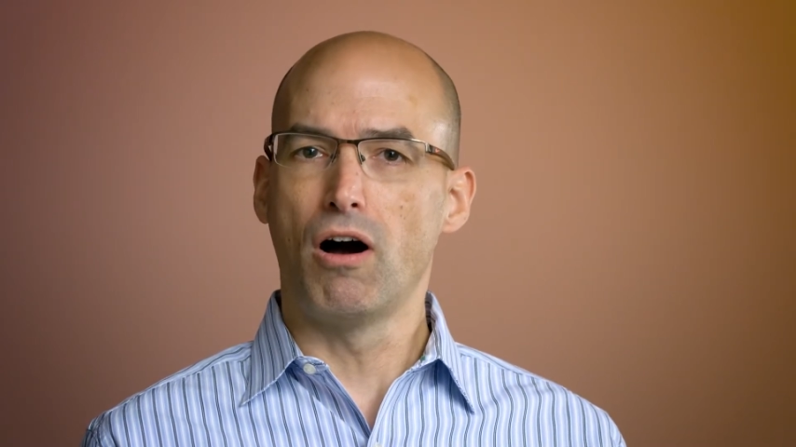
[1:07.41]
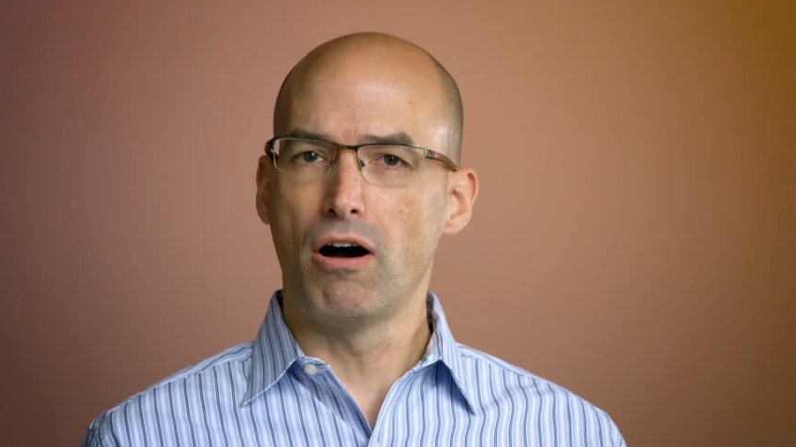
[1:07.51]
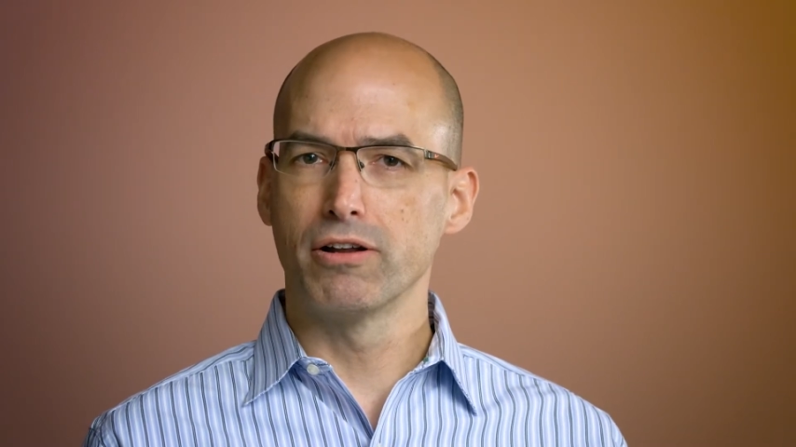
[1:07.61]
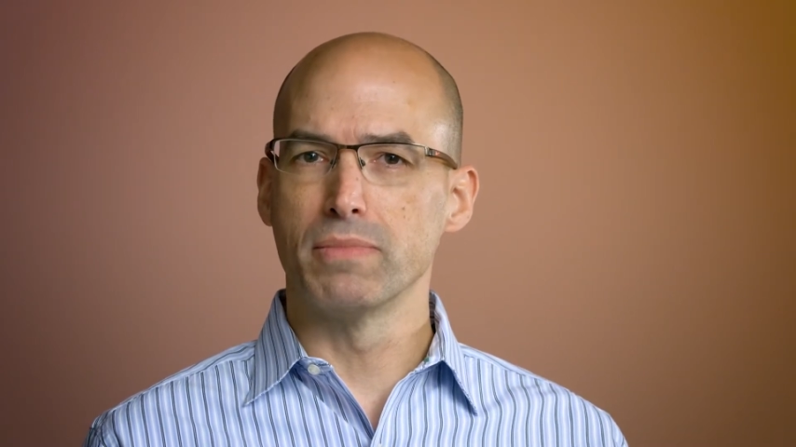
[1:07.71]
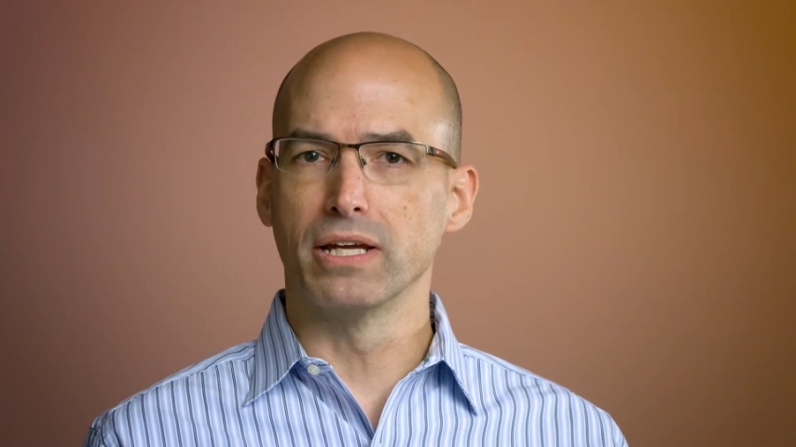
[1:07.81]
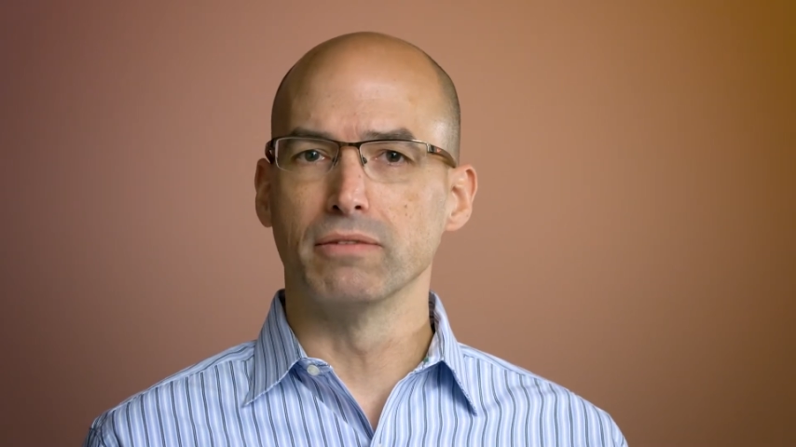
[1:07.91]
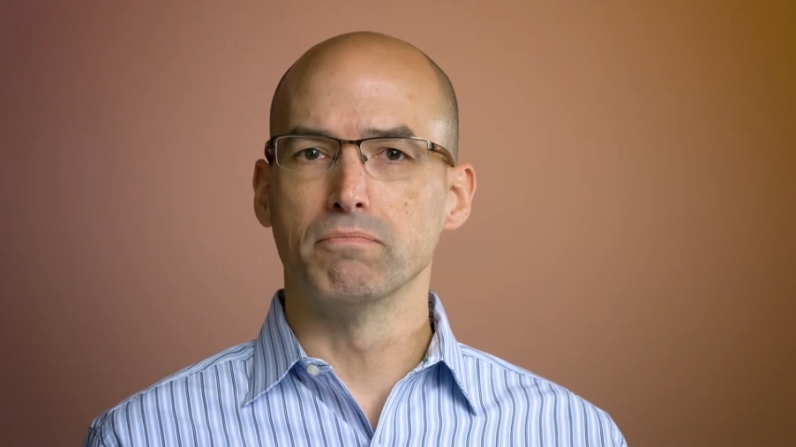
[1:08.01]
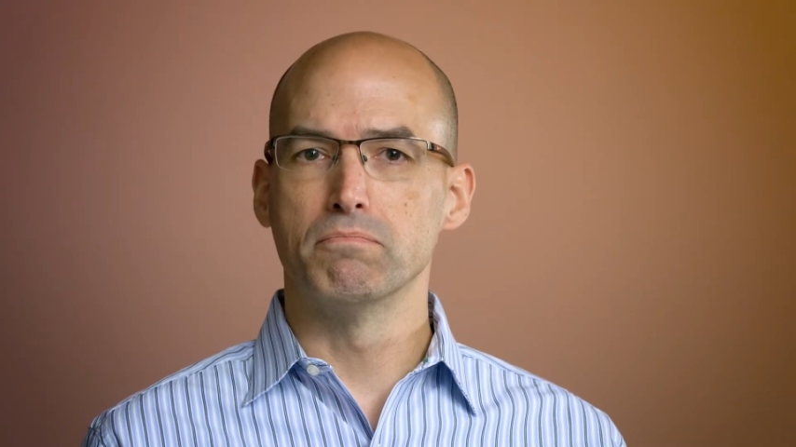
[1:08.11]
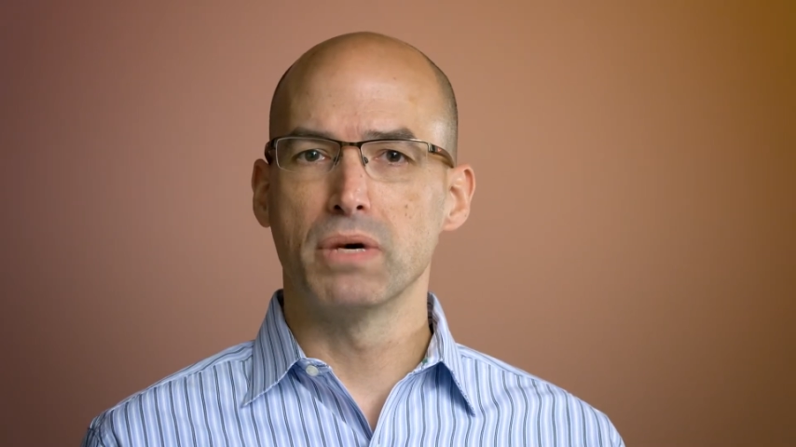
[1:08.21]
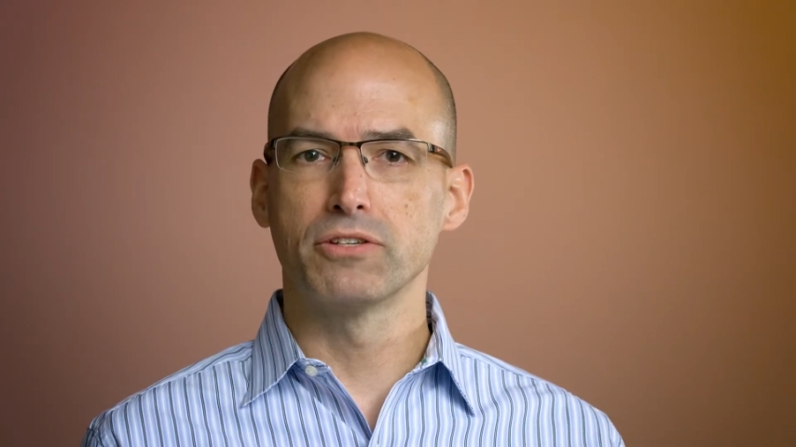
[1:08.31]
automate
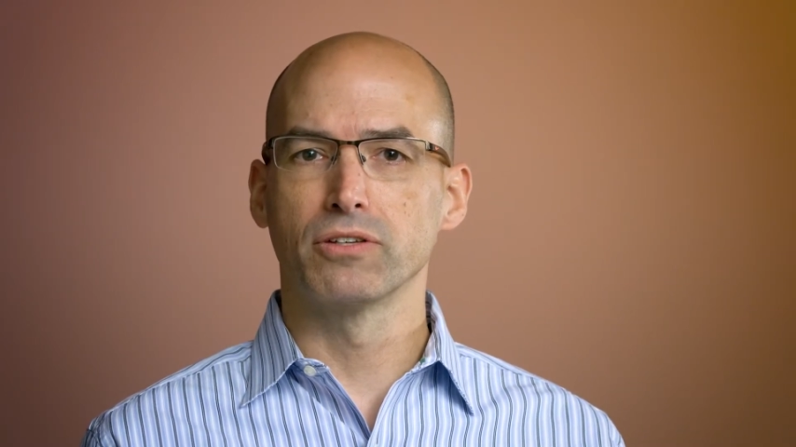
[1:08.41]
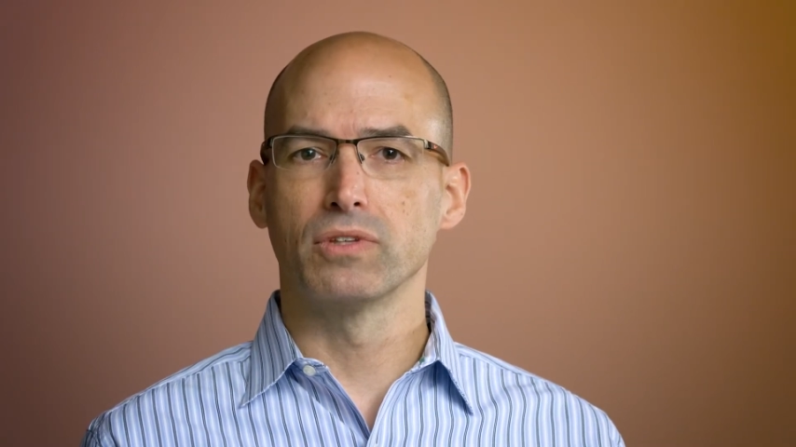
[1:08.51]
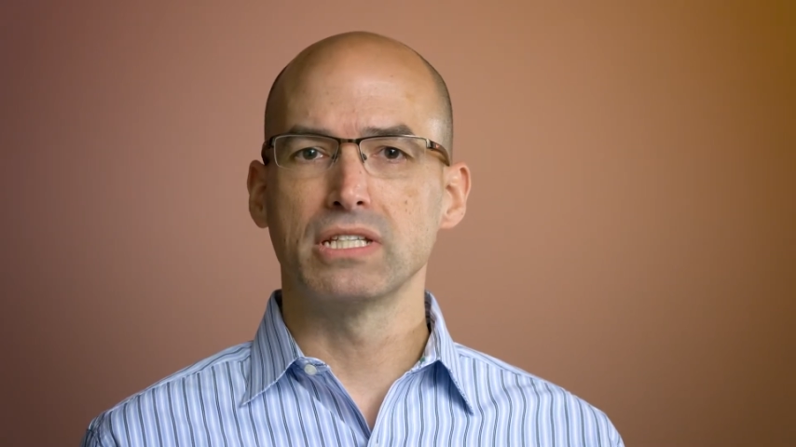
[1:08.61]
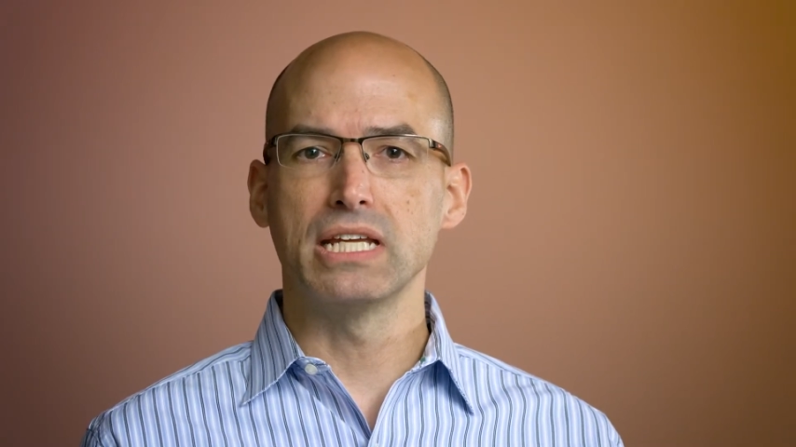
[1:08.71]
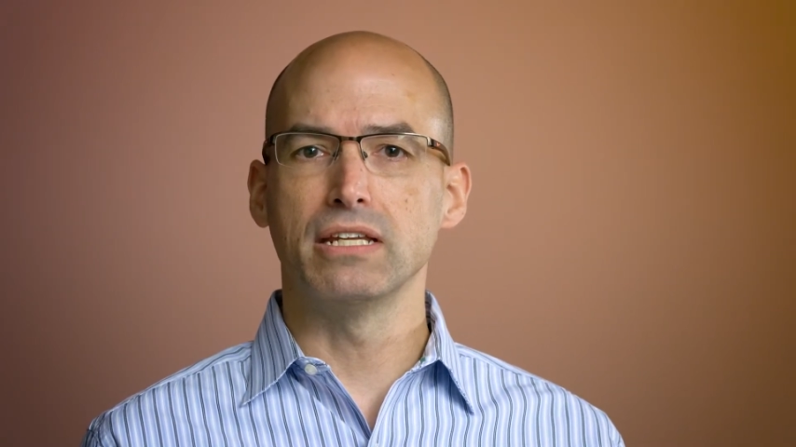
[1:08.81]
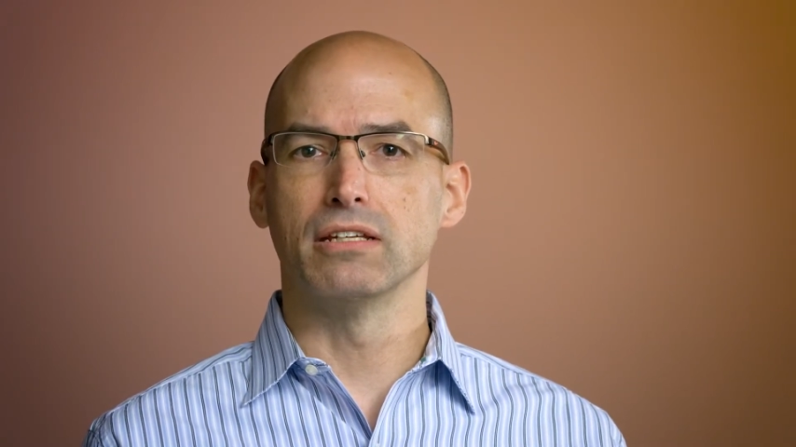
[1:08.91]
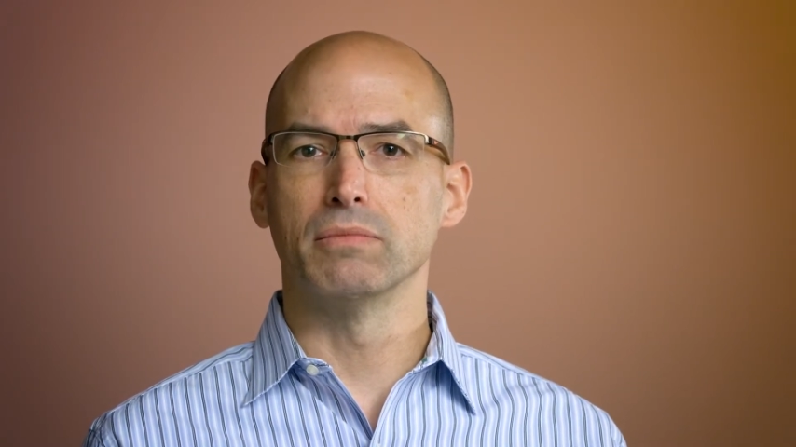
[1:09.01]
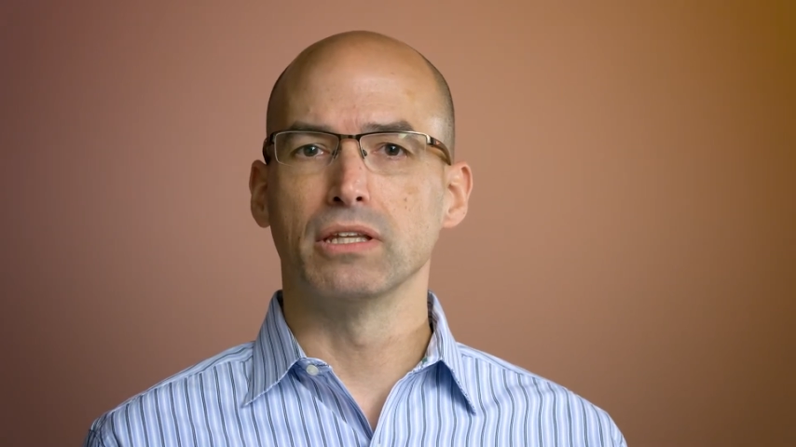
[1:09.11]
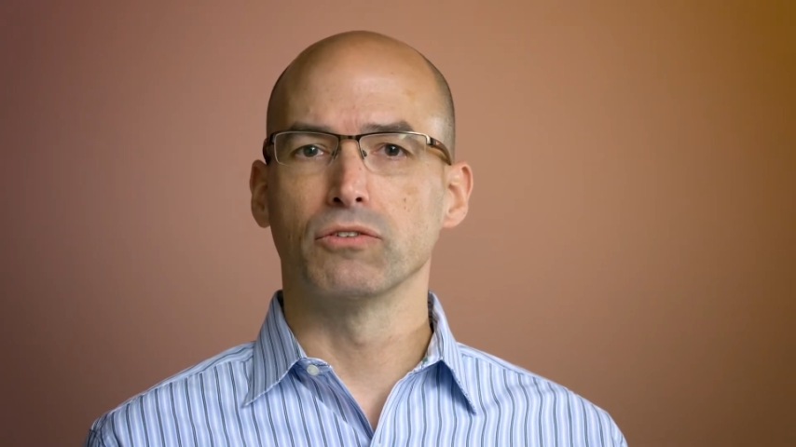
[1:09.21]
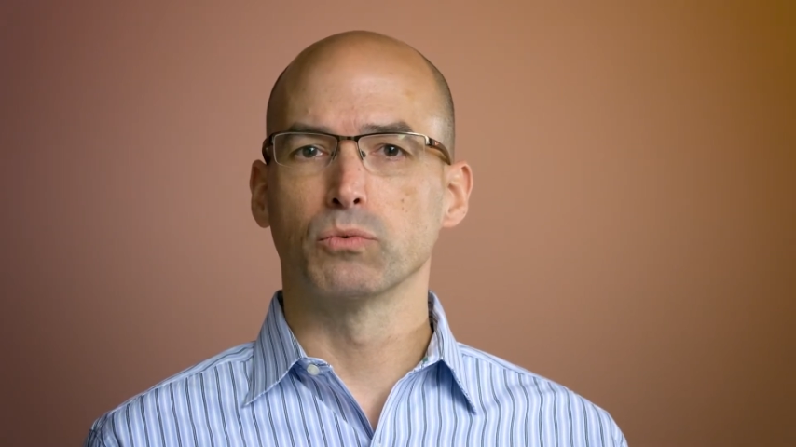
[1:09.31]
much of the
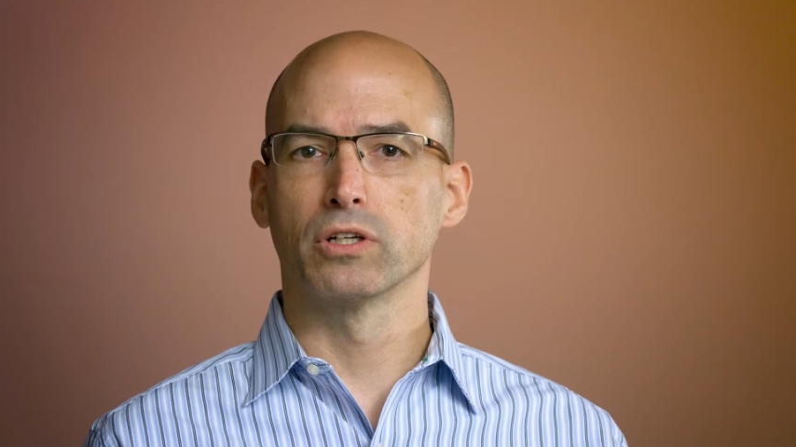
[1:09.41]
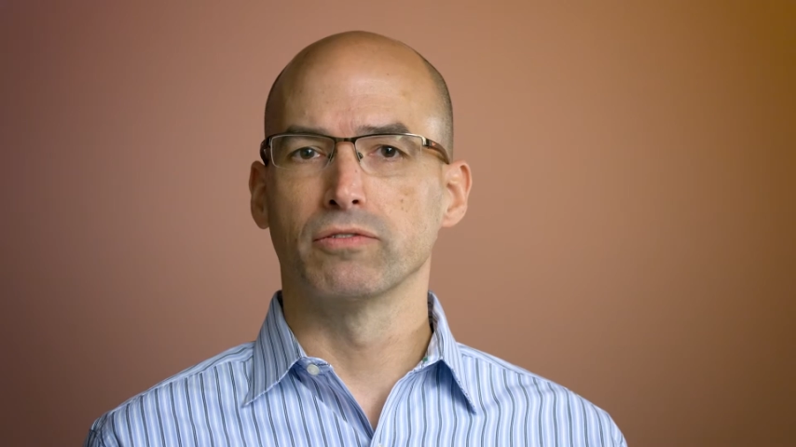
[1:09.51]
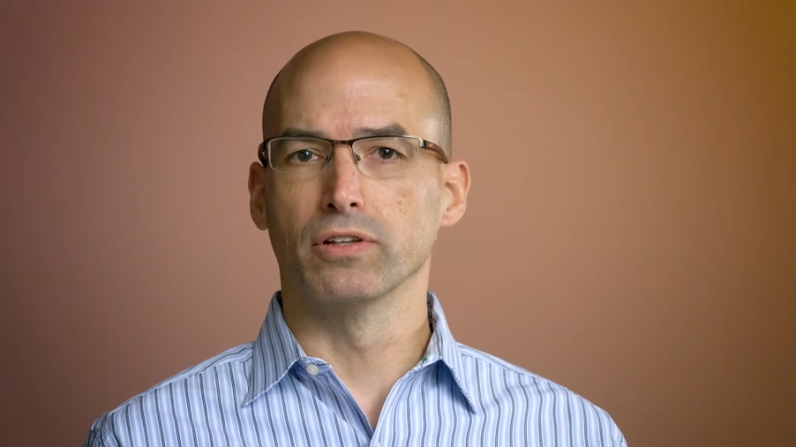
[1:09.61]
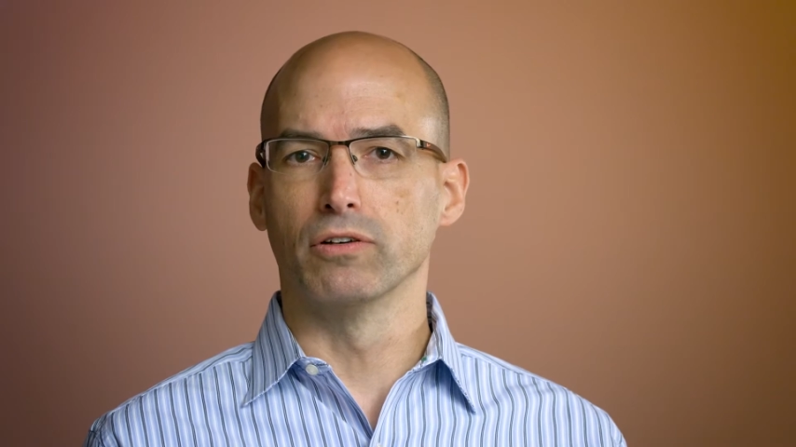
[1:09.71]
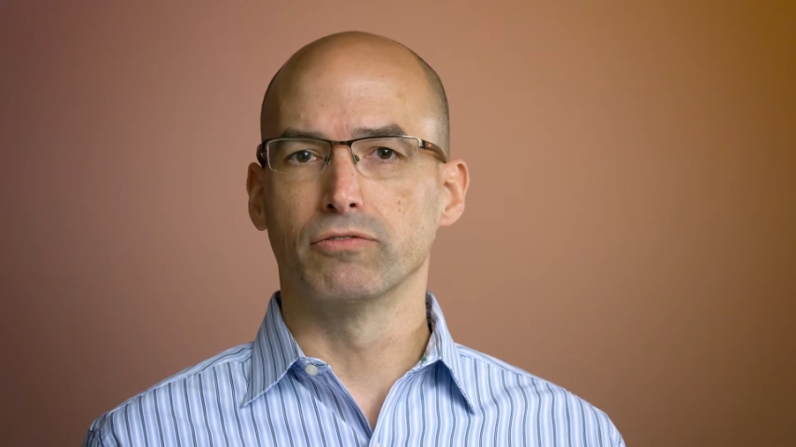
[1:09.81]
tedium in this workflow,